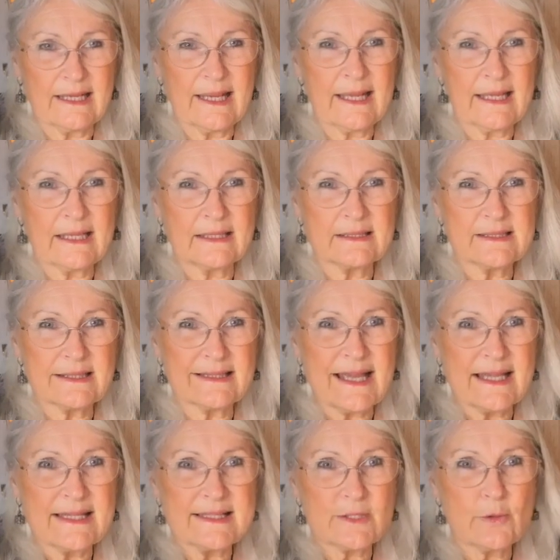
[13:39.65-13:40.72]
and
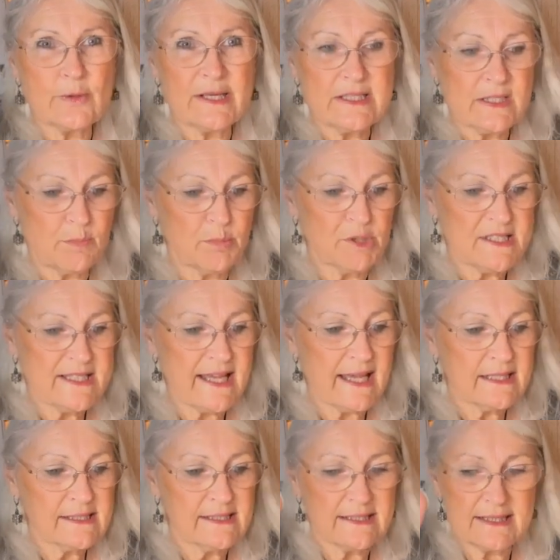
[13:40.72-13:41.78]
that's going to
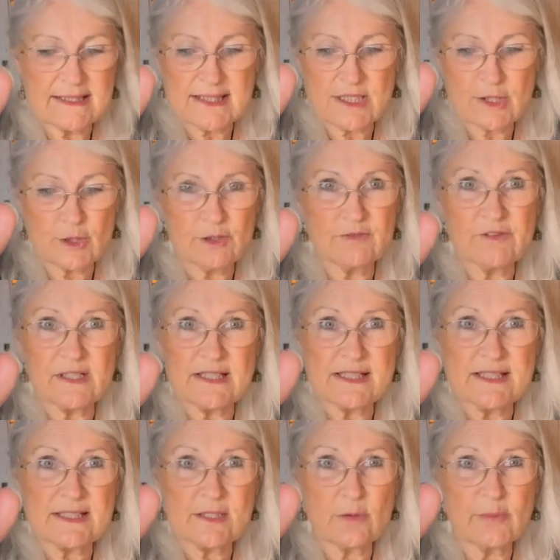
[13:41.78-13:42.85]
protect the
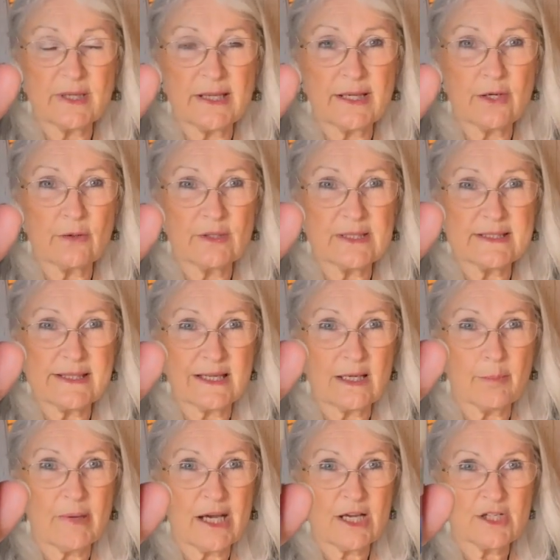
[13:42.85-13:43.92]
surface so when I go to
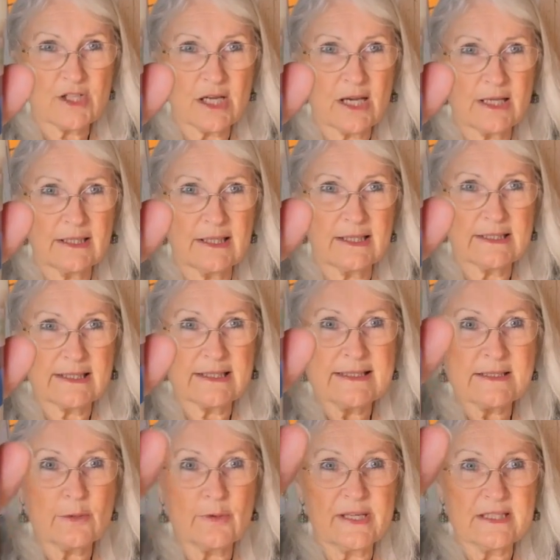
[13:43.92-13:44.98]
decoupage on it
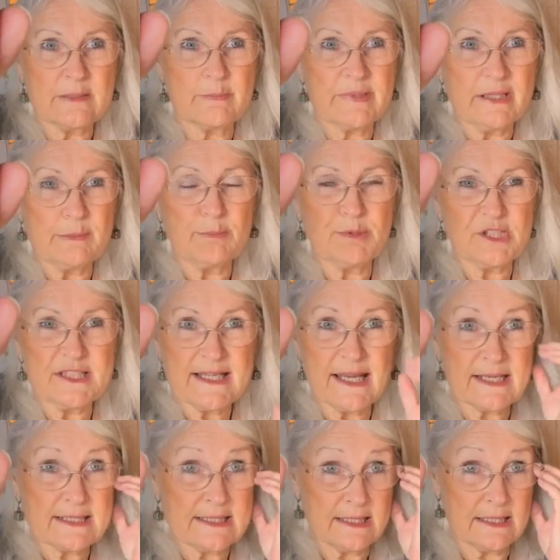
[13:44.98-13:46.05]
it's going to be
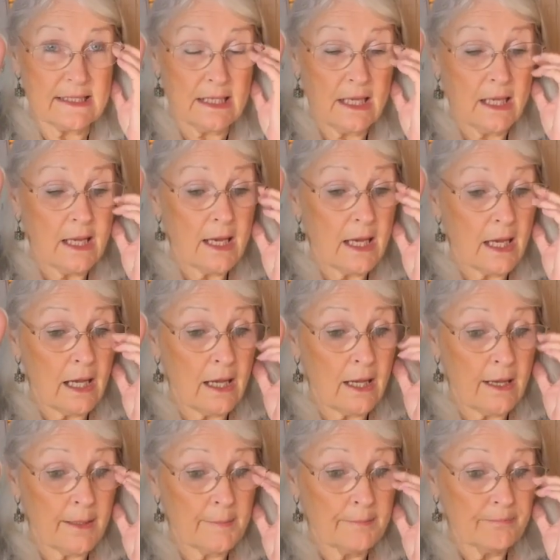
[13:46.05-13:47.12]
protected
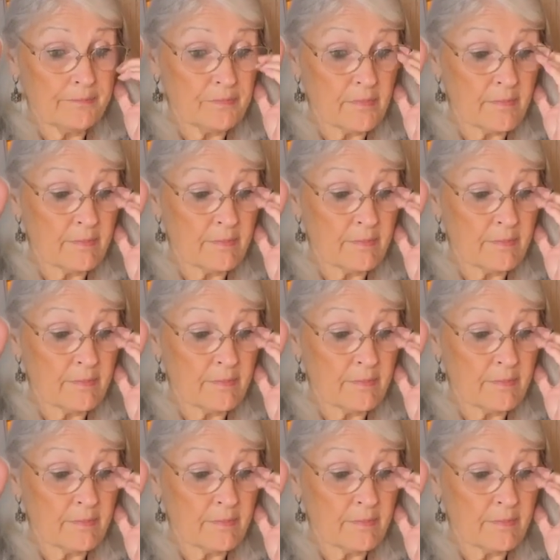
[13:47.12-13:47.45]
um,